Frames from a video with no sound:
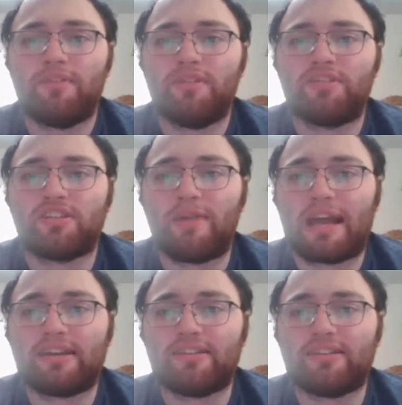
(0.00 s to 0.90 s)
He says
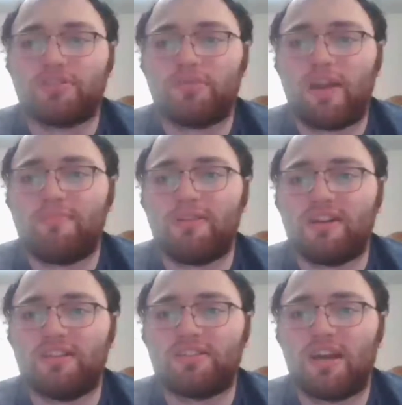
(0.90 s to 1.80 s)
McIntyre is great, but
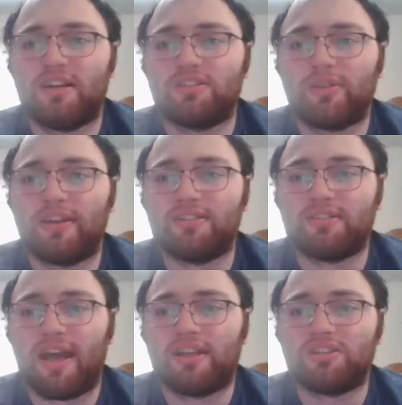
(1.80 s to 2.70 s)
he's not as great as
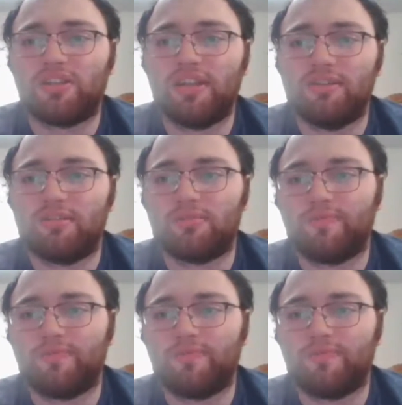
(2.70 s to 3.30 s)
Lashley.